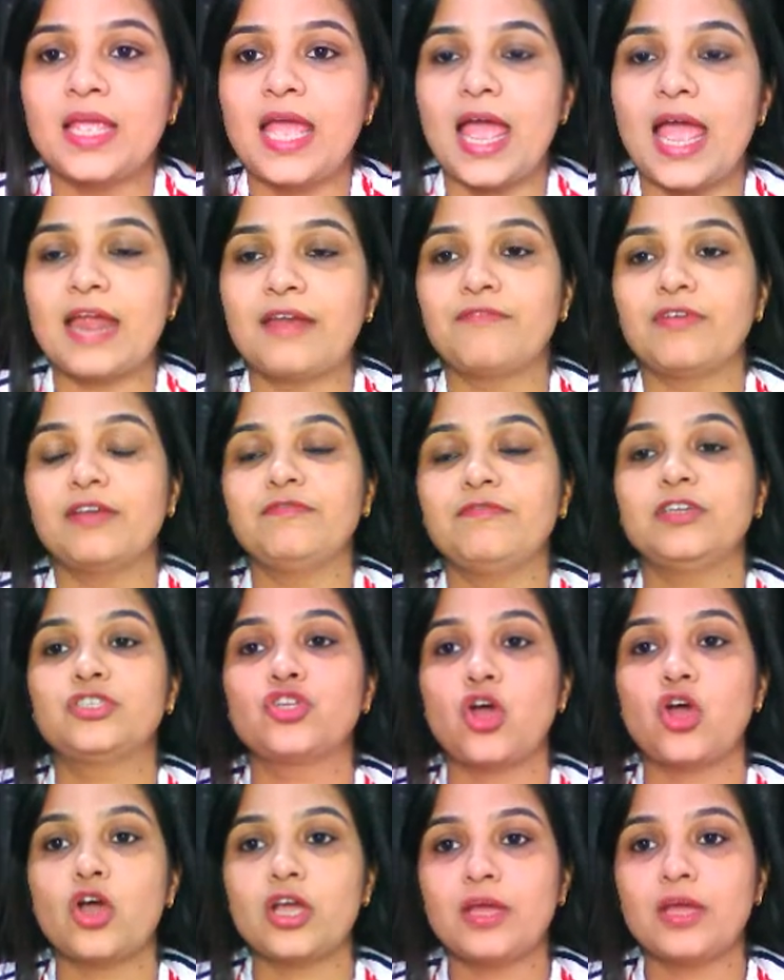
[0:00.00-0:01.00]
And when we
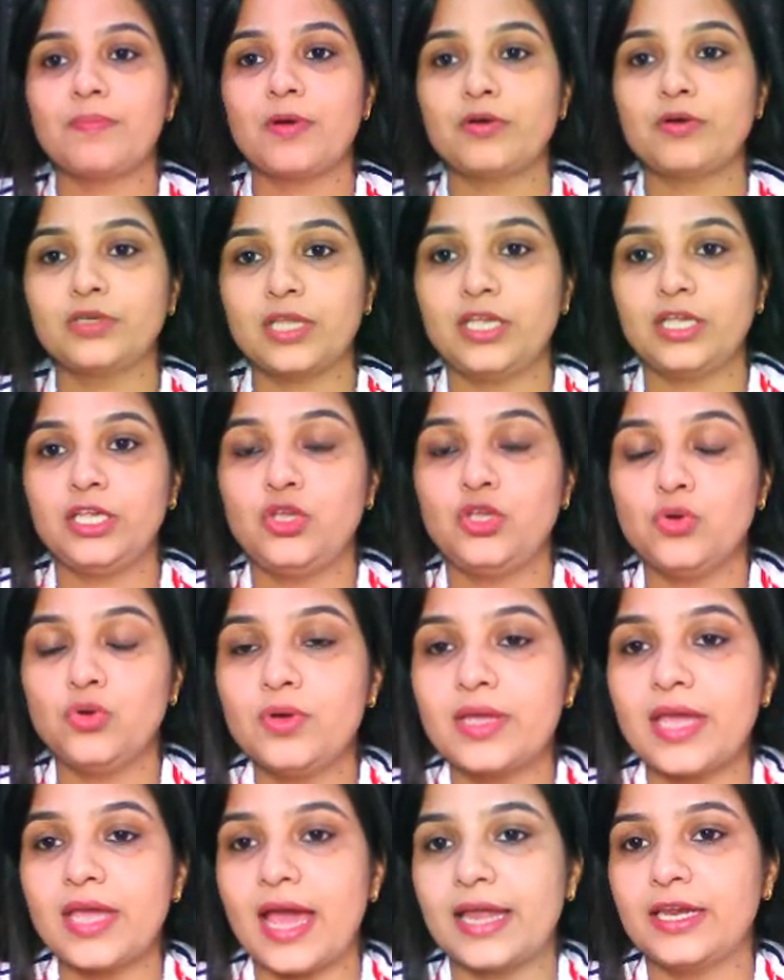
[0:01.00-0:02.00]
talk about the
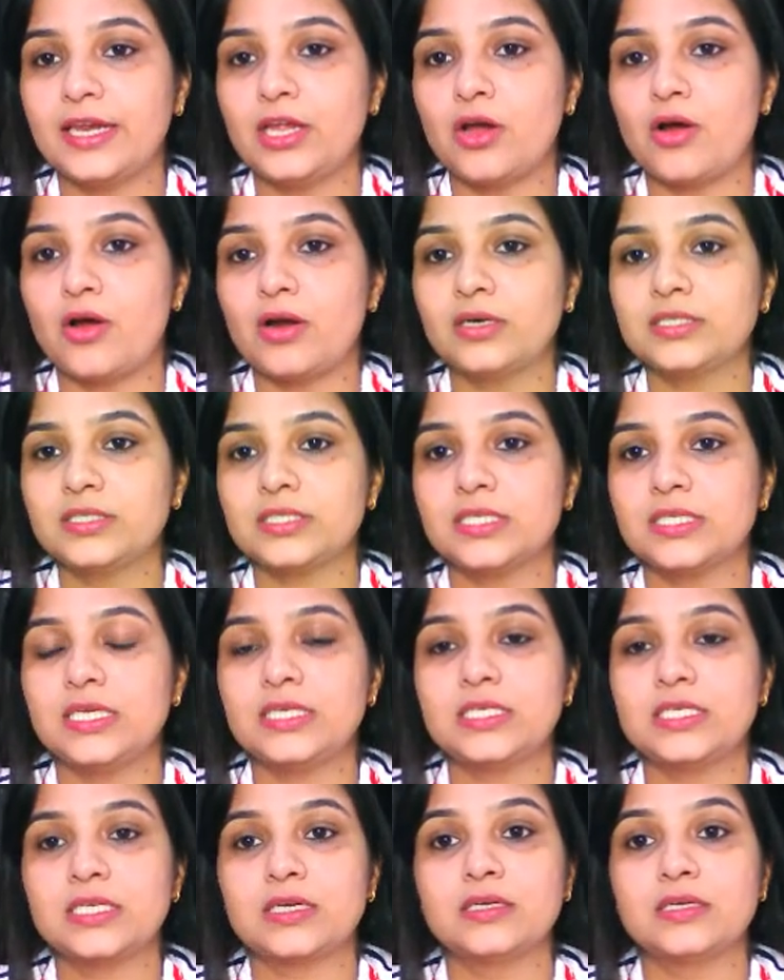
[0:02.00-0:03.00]
eukaryotes,
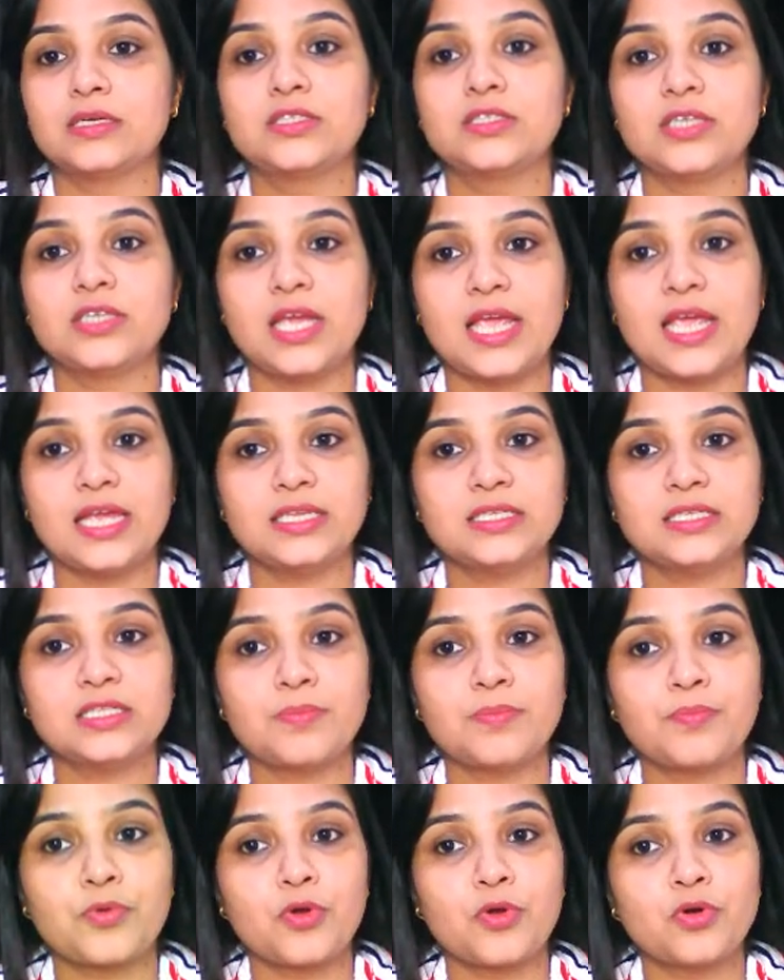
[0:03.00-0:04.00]
it contains the
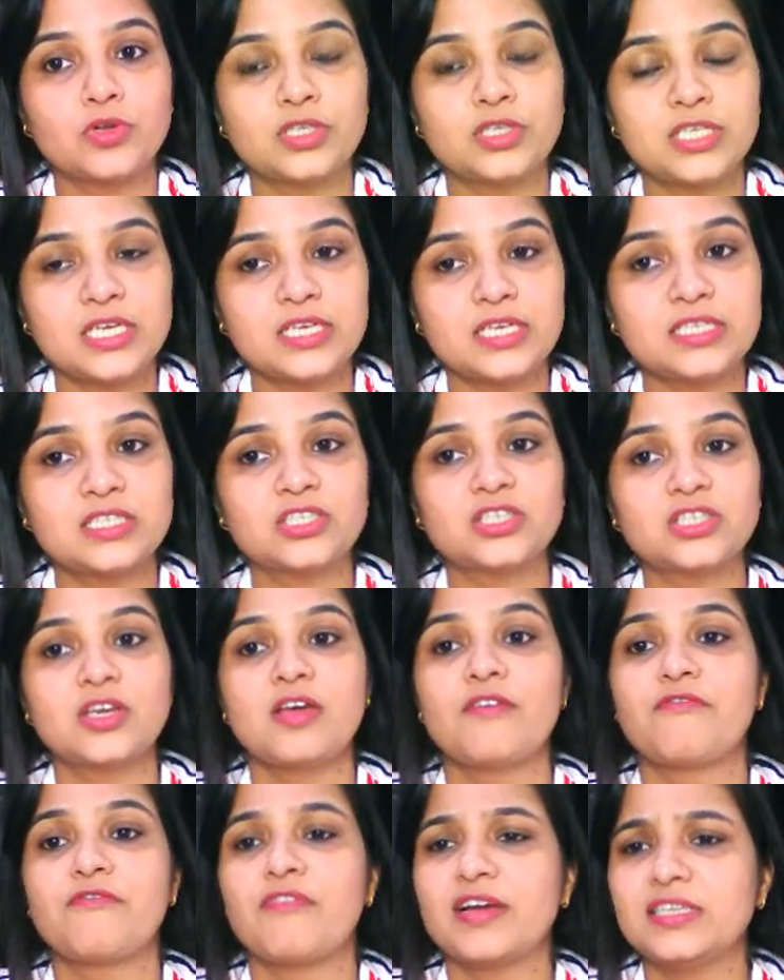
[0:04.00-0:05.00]
protist,
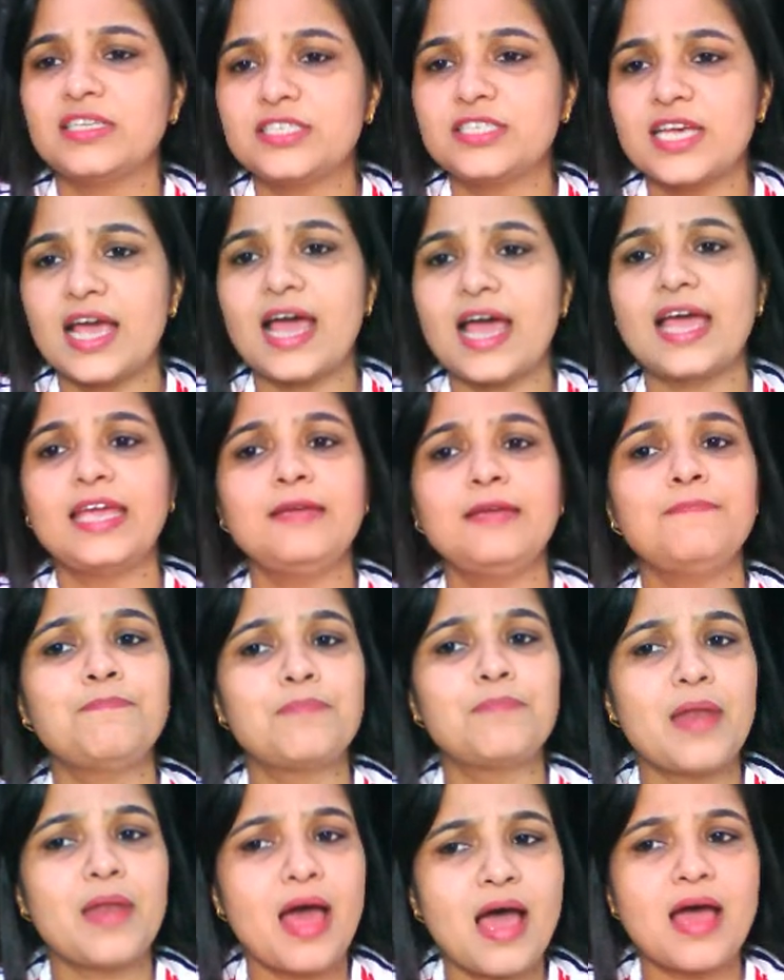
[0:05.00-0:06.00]
fungi,
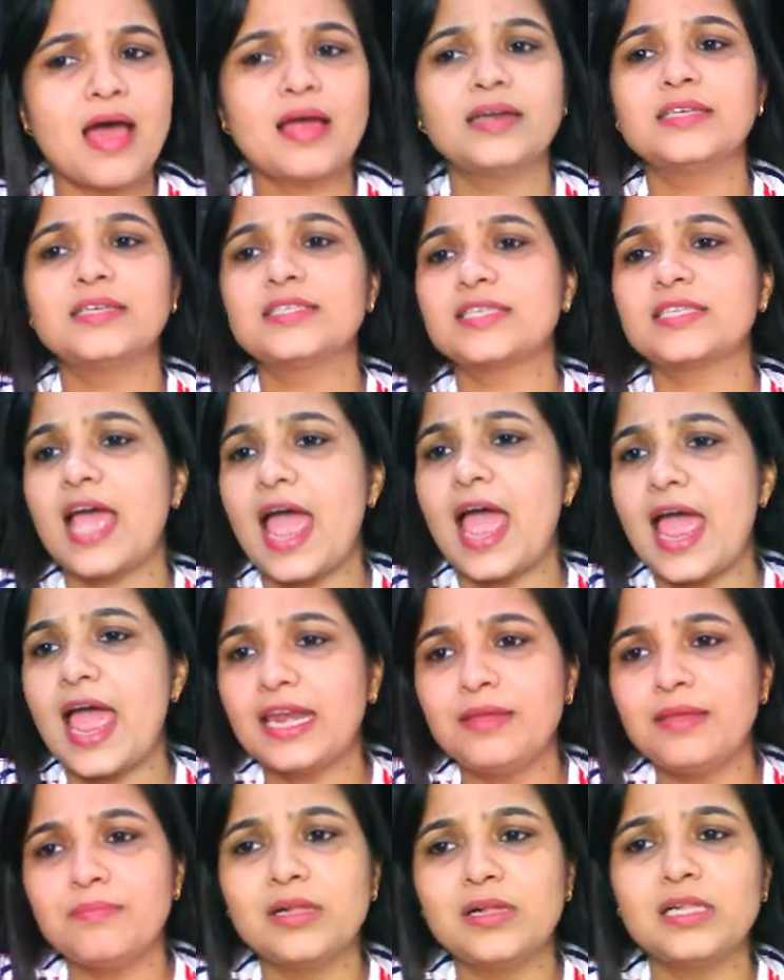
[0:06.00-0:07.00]
plants,
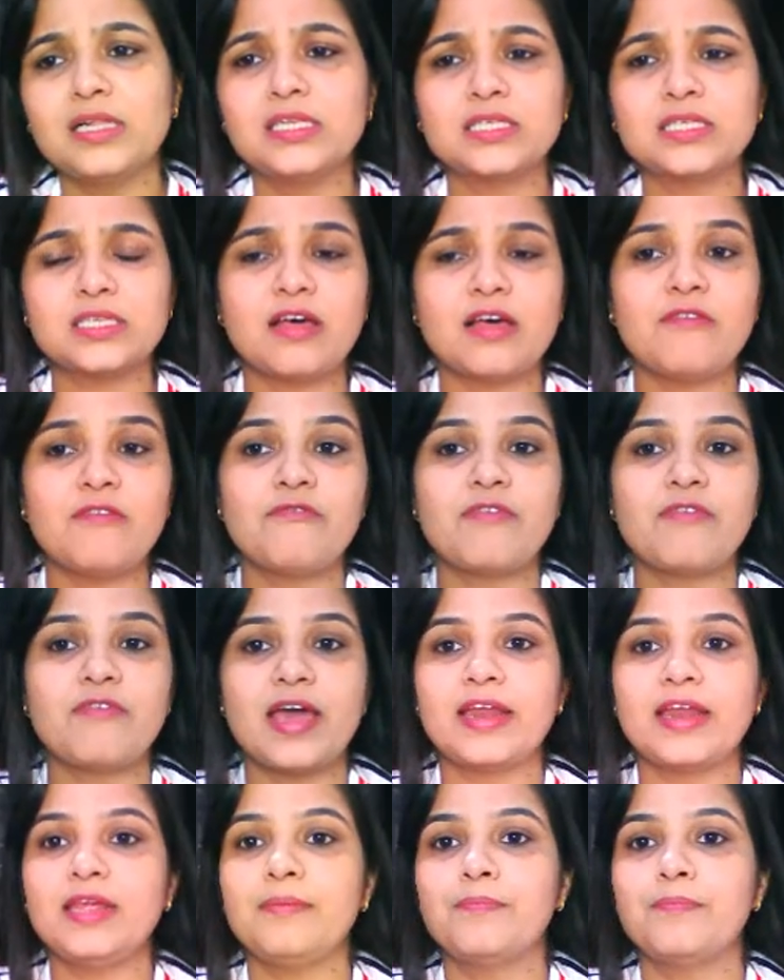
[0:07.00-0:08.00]
animals, a
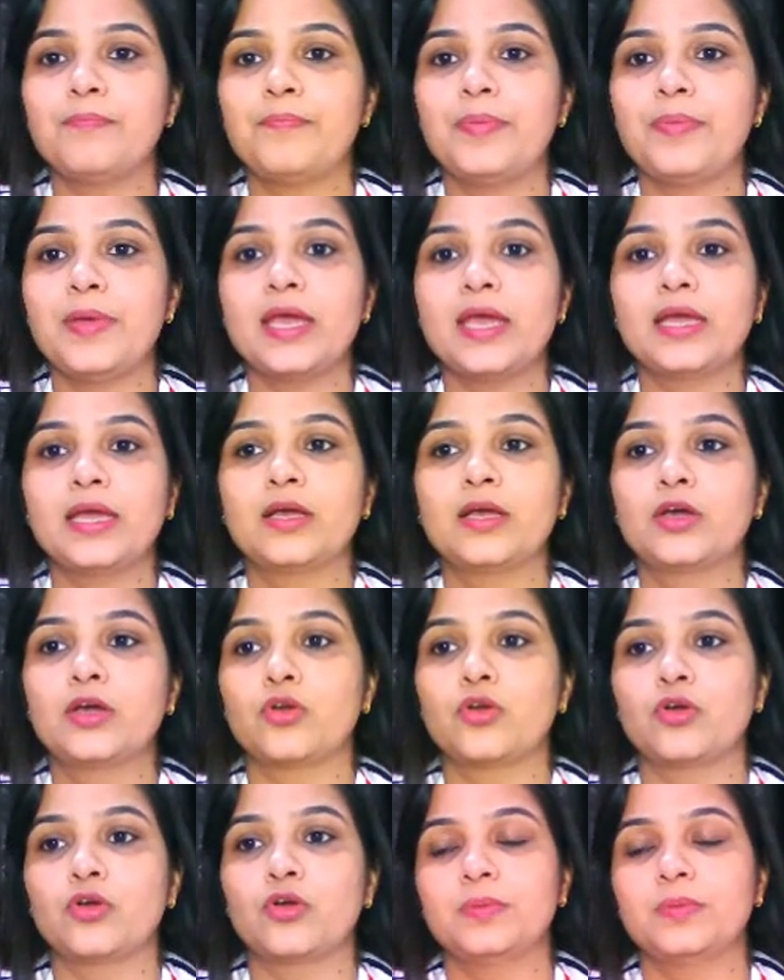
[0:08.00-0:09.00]
very big
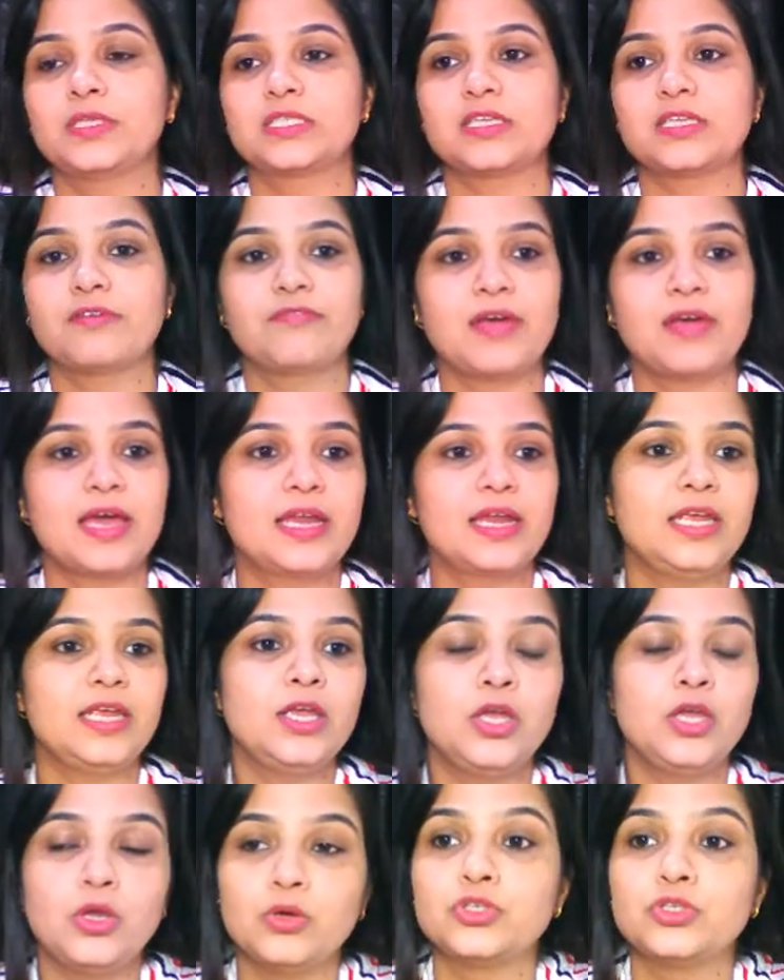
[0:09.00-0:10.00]
group. It's a very
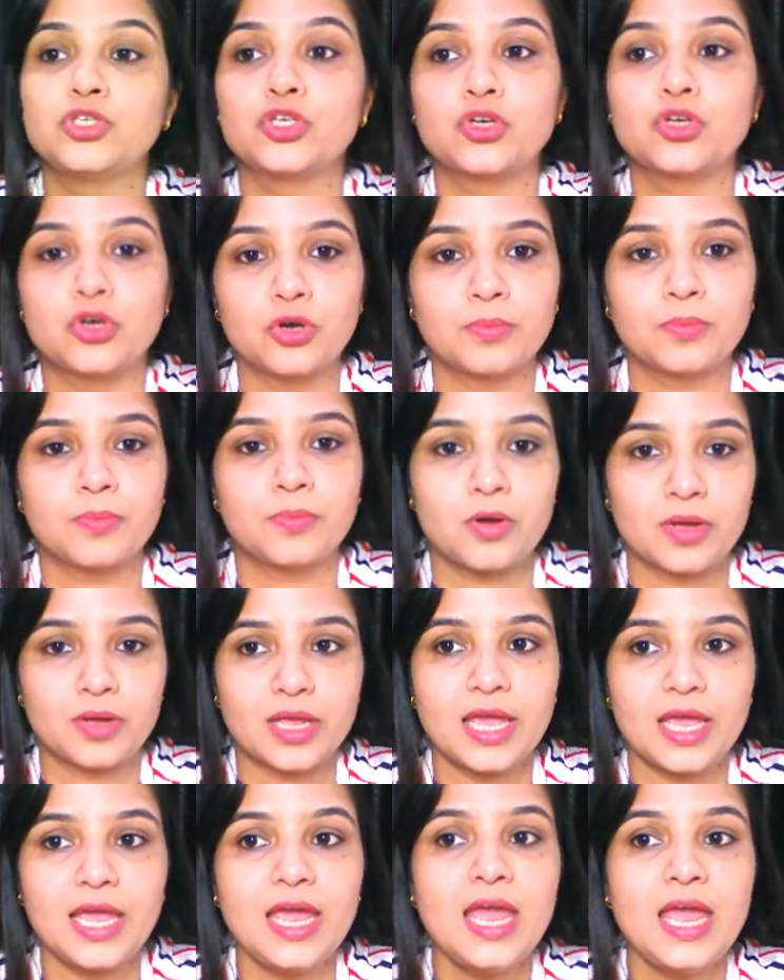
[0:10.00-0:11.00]
huge group,
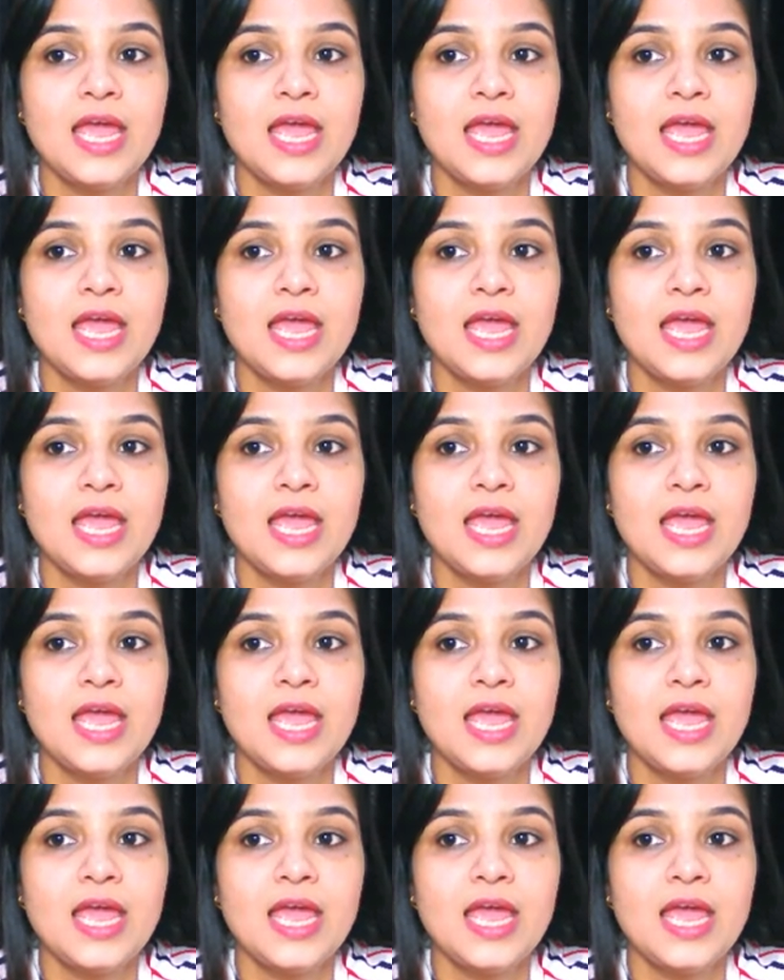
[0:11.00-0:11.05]
okay?